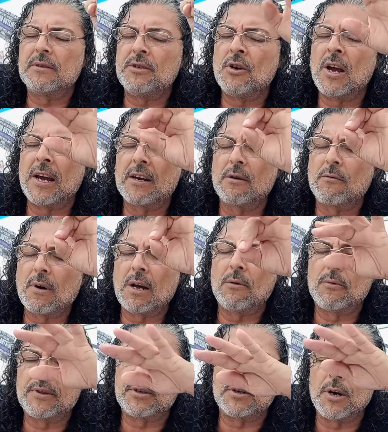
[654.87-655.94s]
You hang around
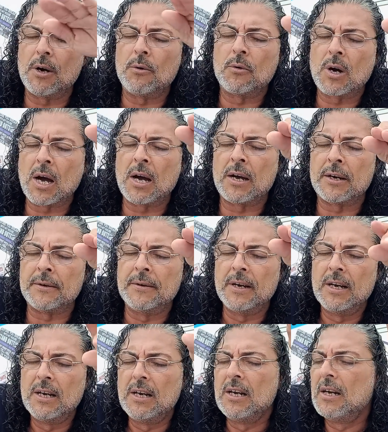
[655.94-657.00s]
with your own kind.
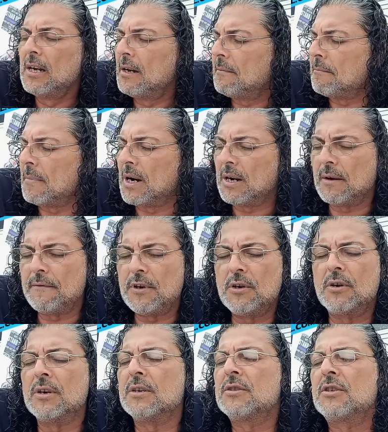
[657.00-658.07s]
Many of you
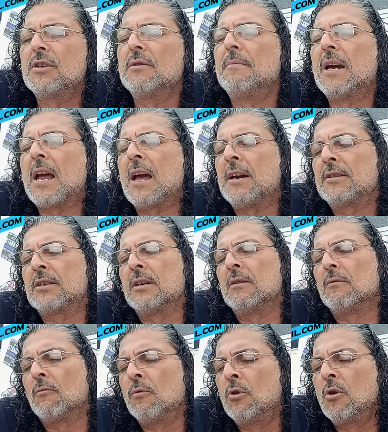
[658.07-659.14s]
are going to still be
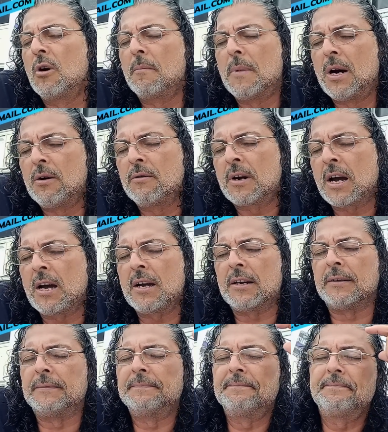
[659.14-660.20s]
asking, well, who are my own
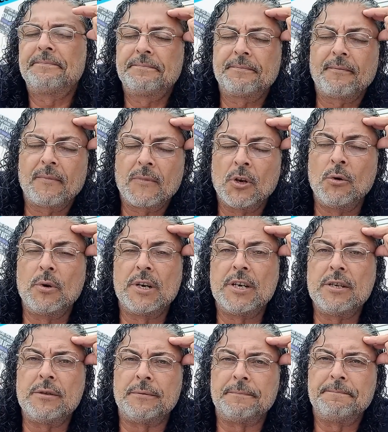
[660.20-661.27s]
kind? Who are
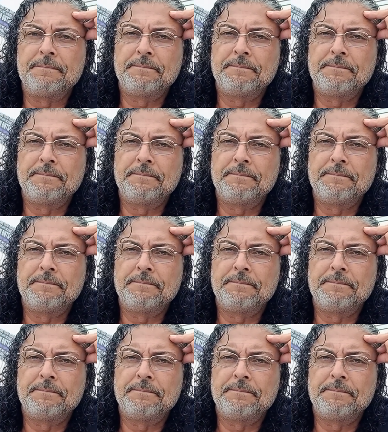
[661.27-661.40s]
you?